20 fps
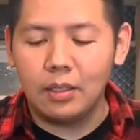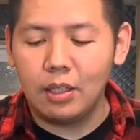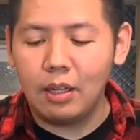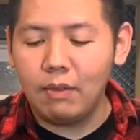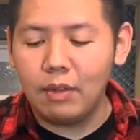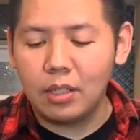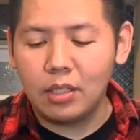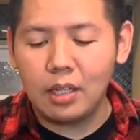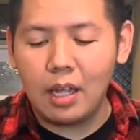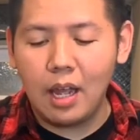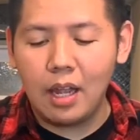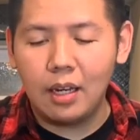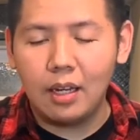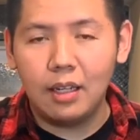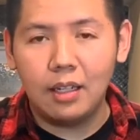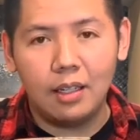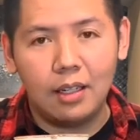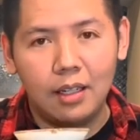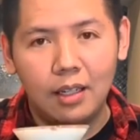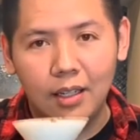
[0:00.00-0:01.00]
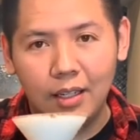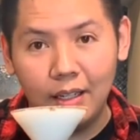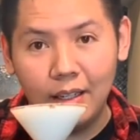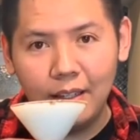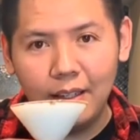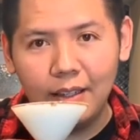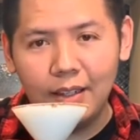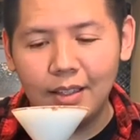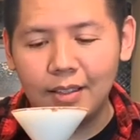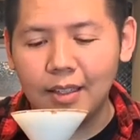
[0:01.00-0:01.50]
Give it a shot and
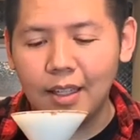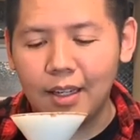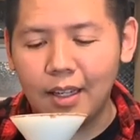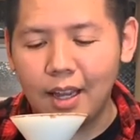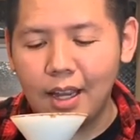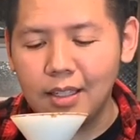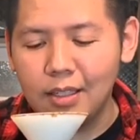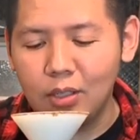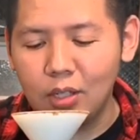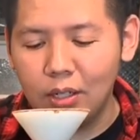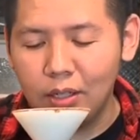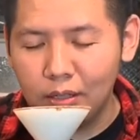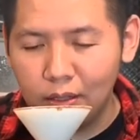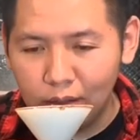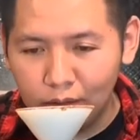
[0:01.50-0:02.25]
let's get it guys, cheers.